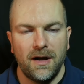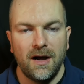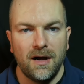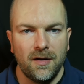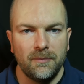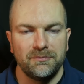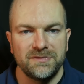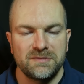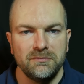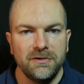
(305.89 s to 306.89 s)

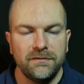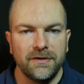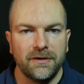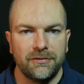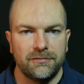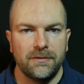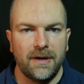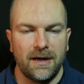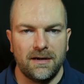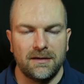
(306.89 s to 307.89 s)
arms moving through
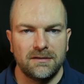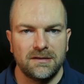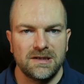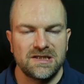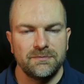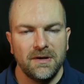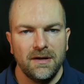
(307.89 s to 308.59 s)
arcs